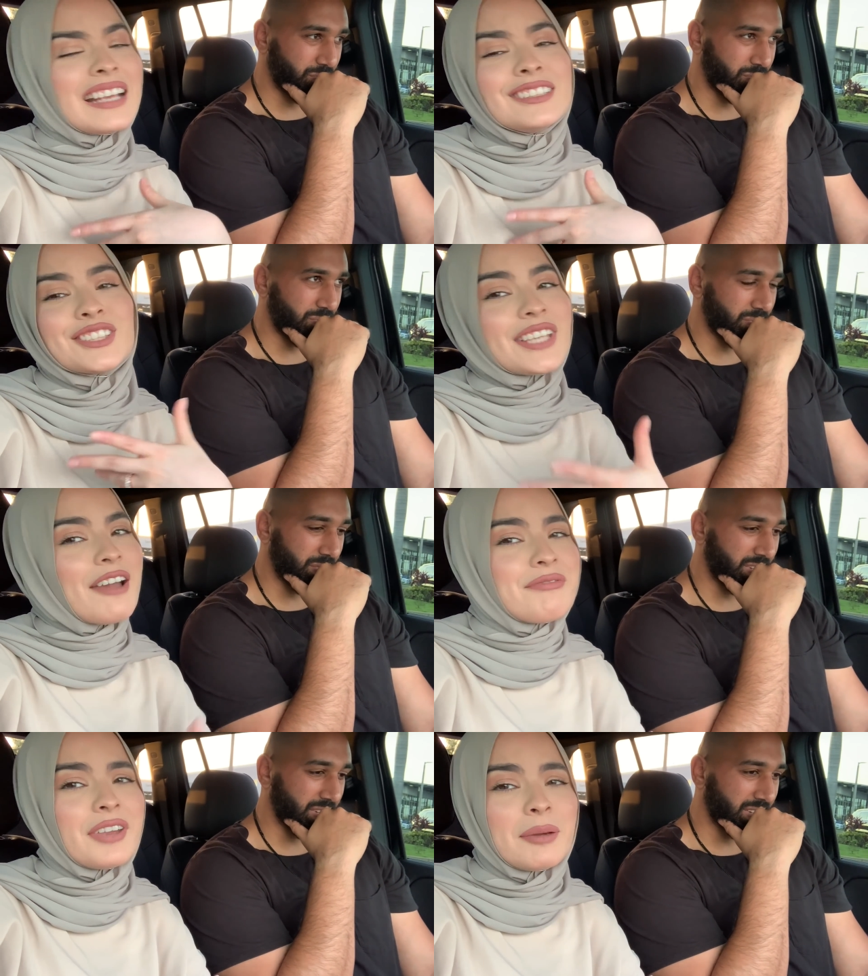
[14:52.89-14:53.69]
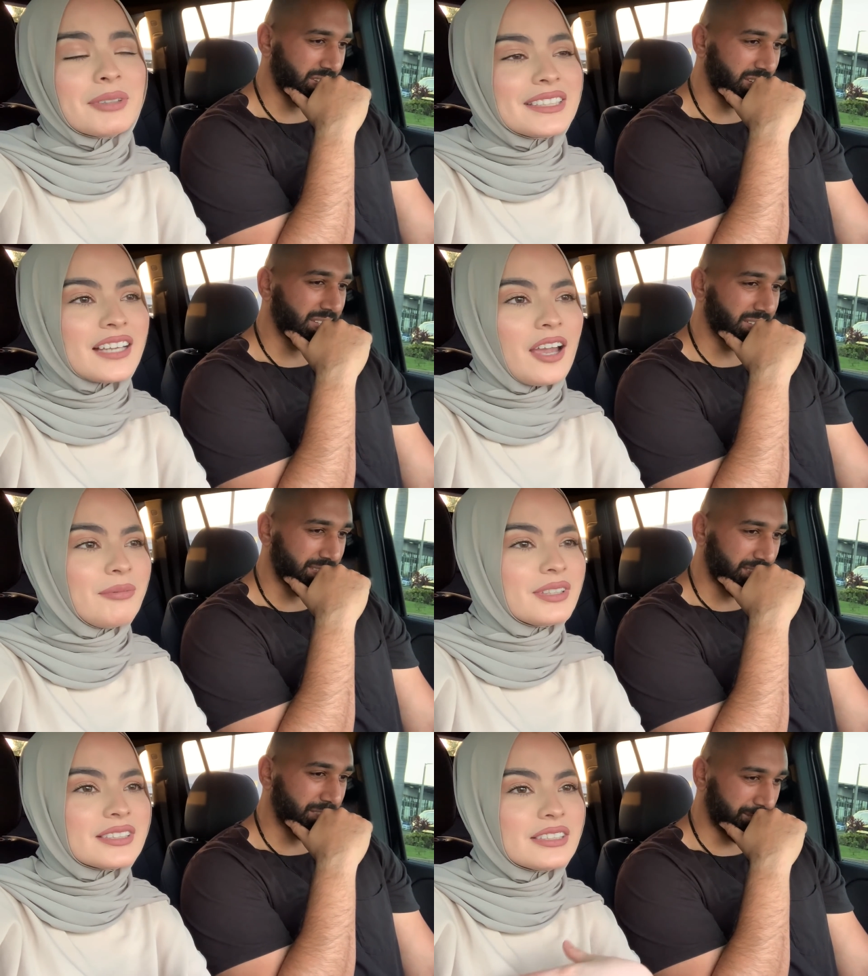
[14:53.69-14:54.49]
Speaker 1: just have family time
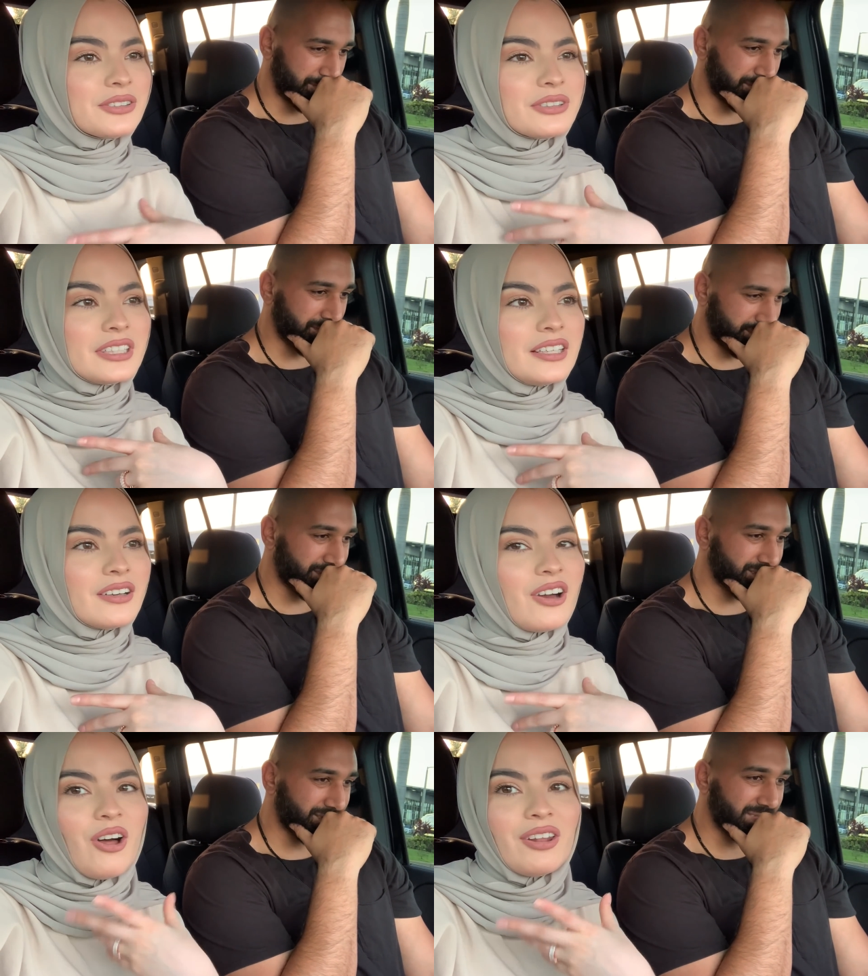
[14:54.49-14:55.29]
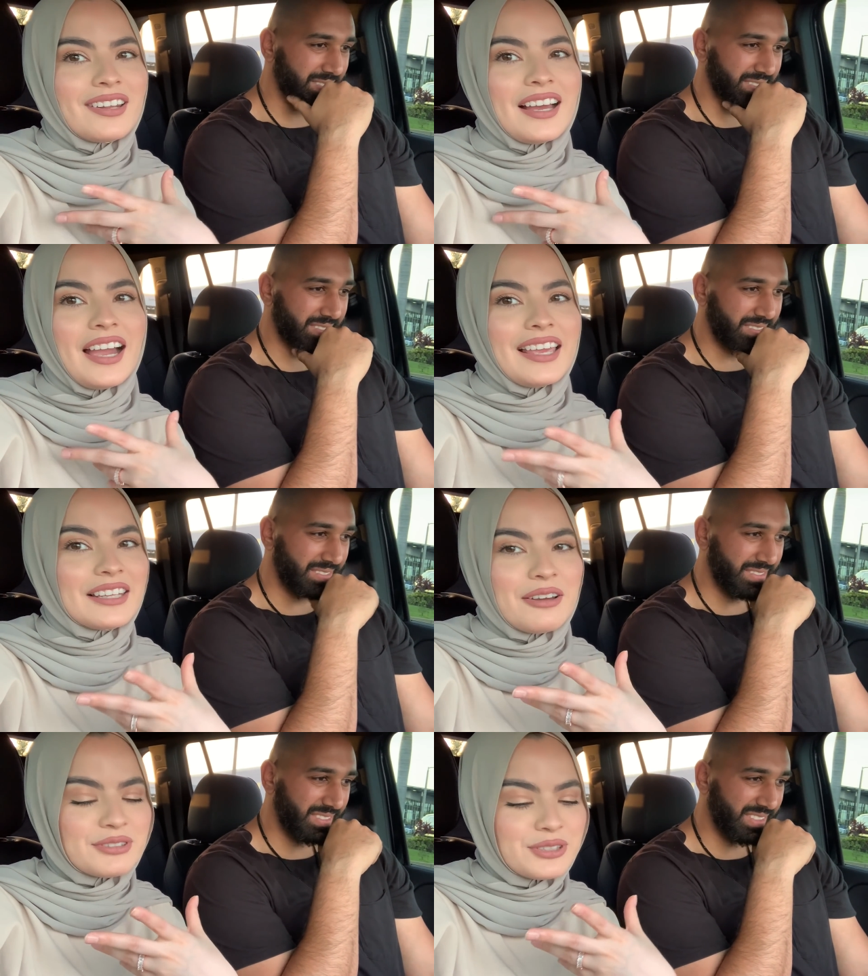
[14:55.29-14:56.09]
that's literally all i
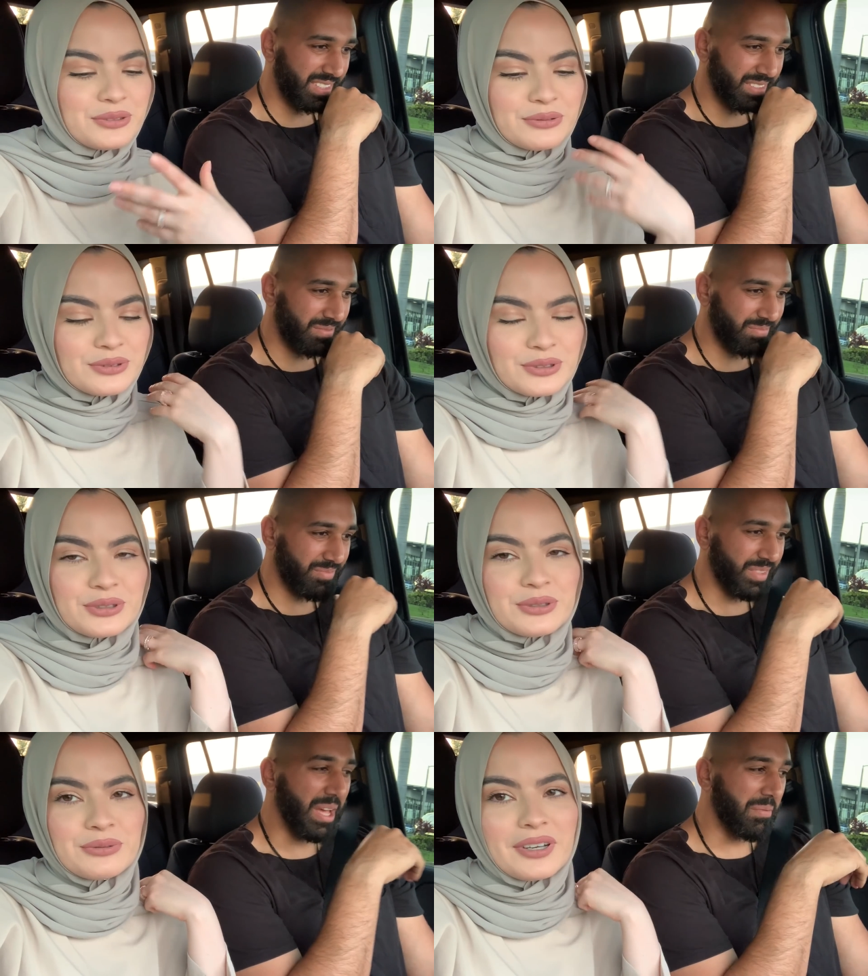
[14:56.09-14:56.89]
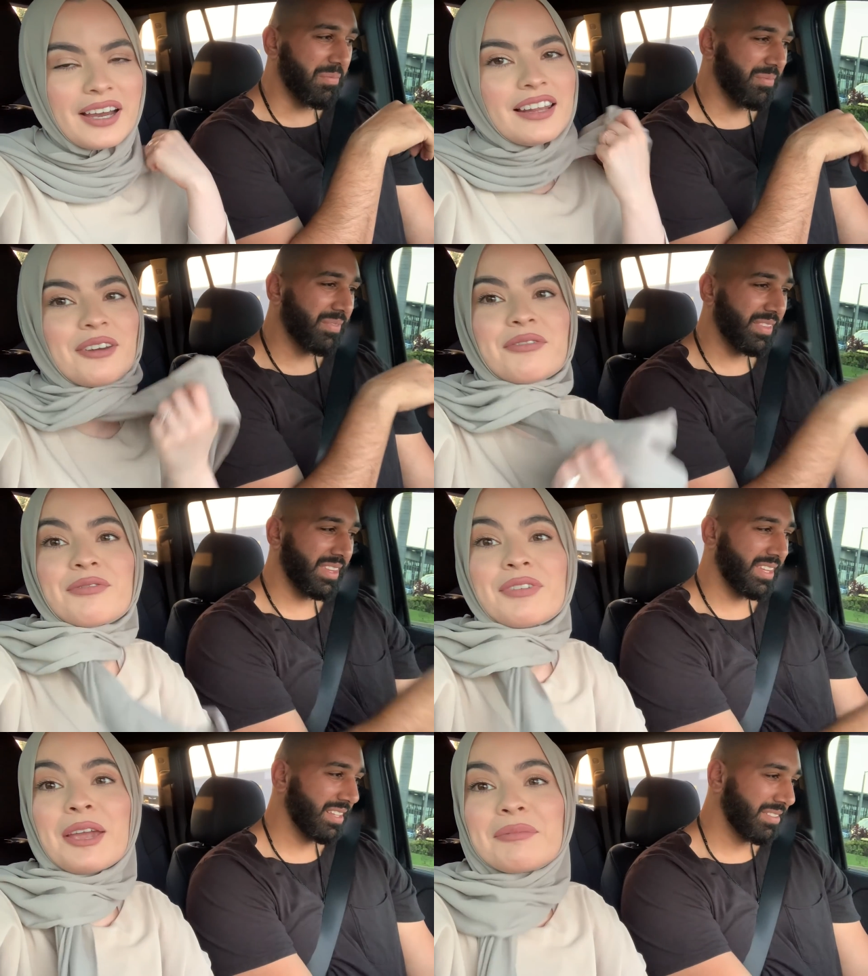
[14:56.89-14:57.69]
love to to do yeah. i love
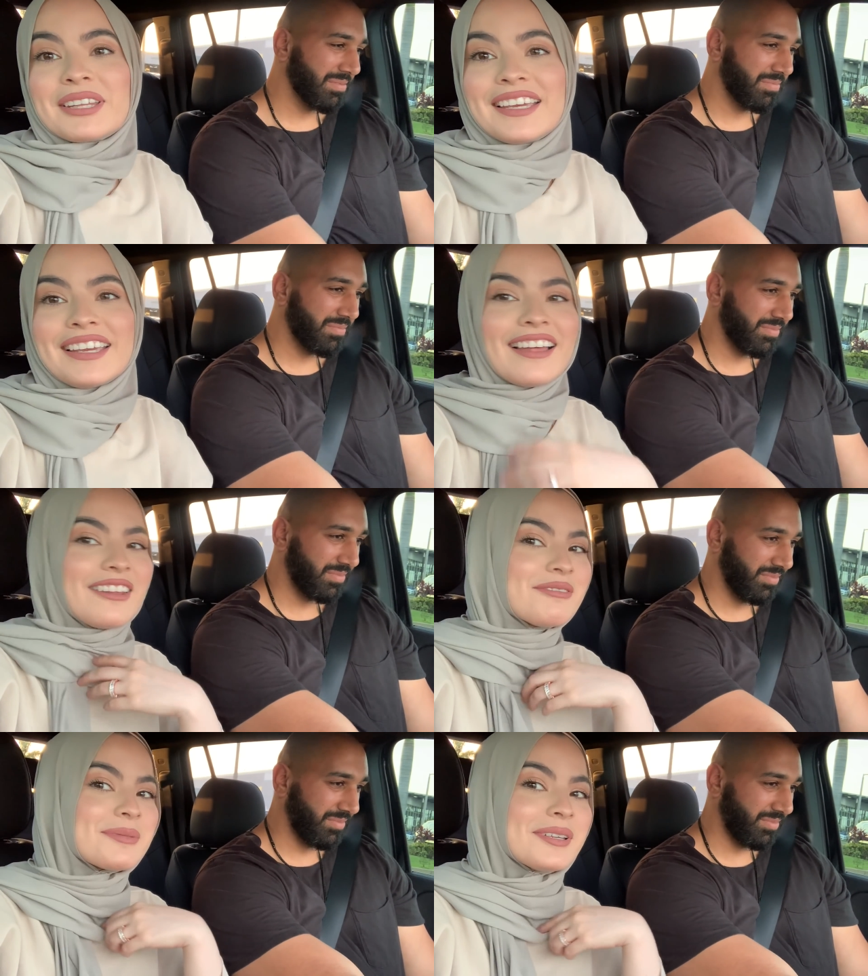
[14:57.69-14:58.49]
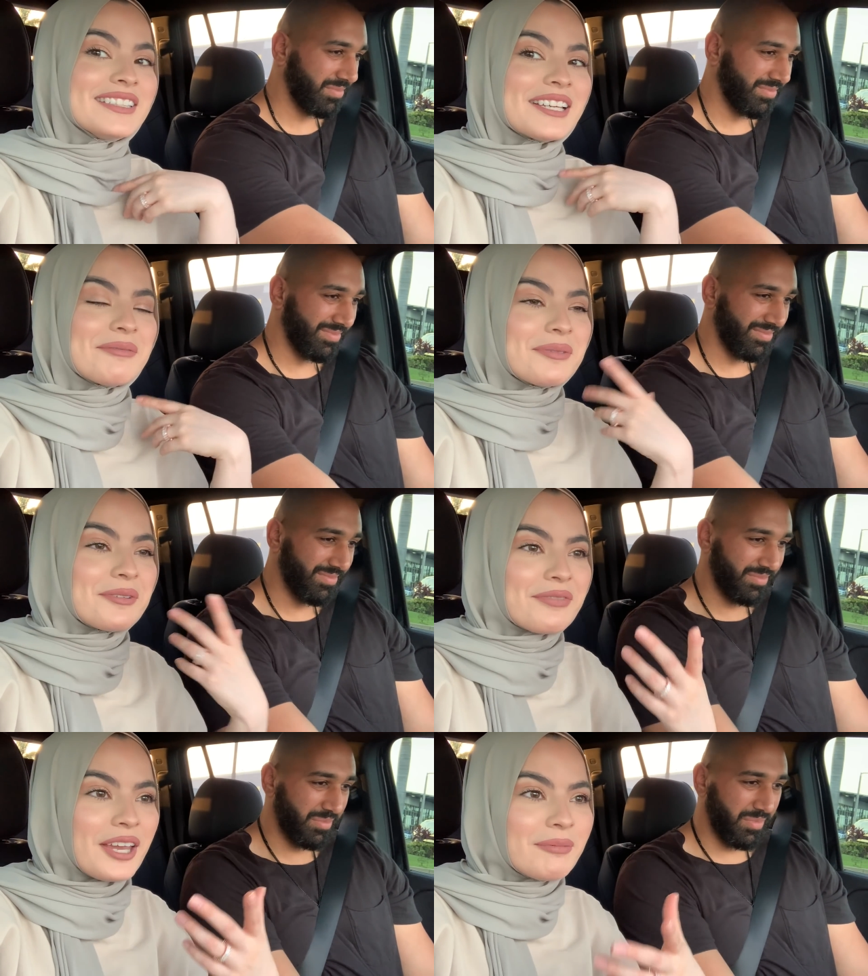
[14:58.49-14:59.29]
family i love spending time with my
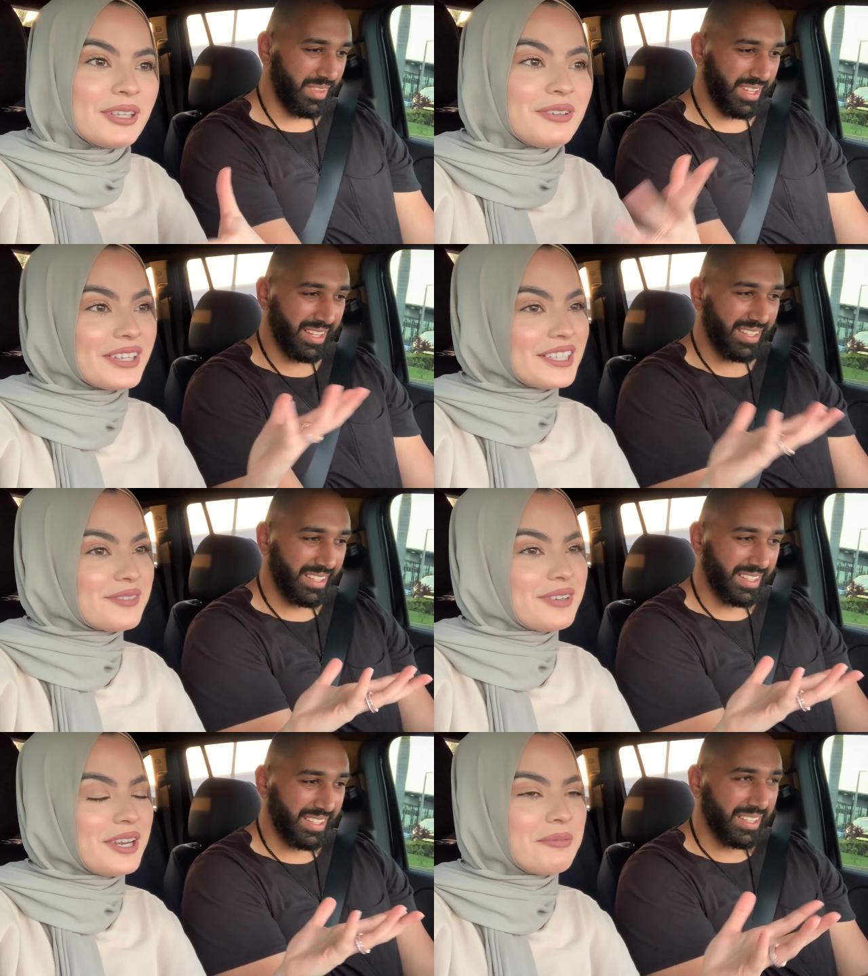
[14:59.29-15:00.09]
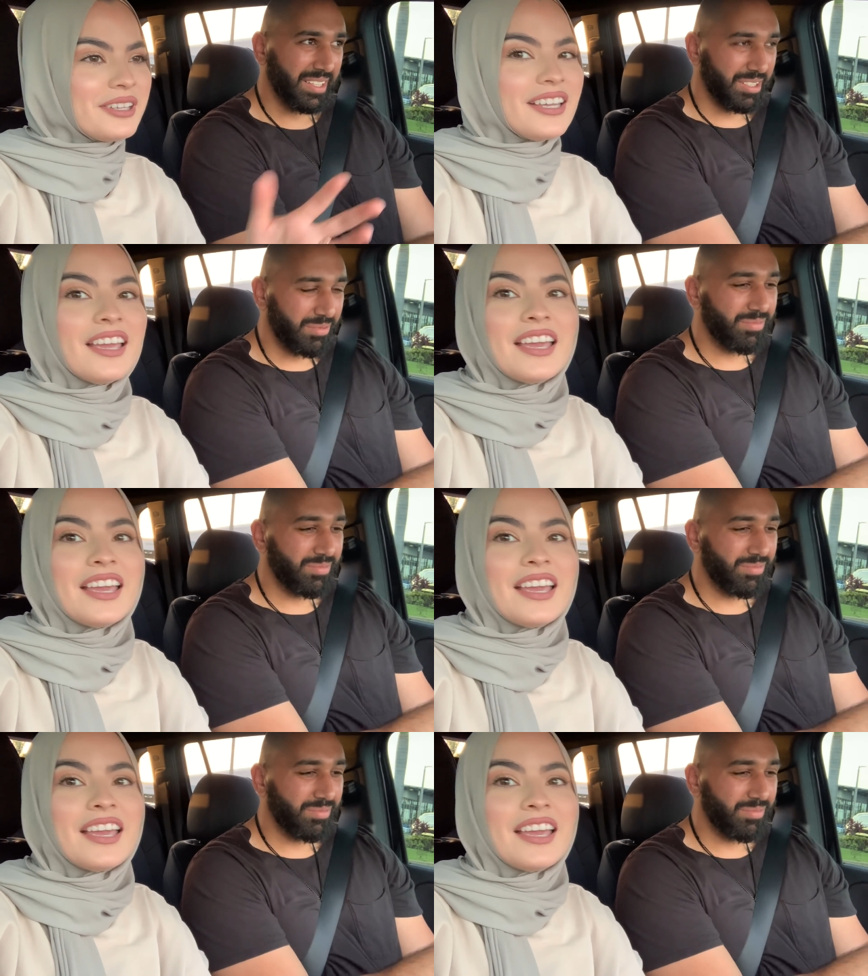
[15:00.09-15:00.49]
family with his family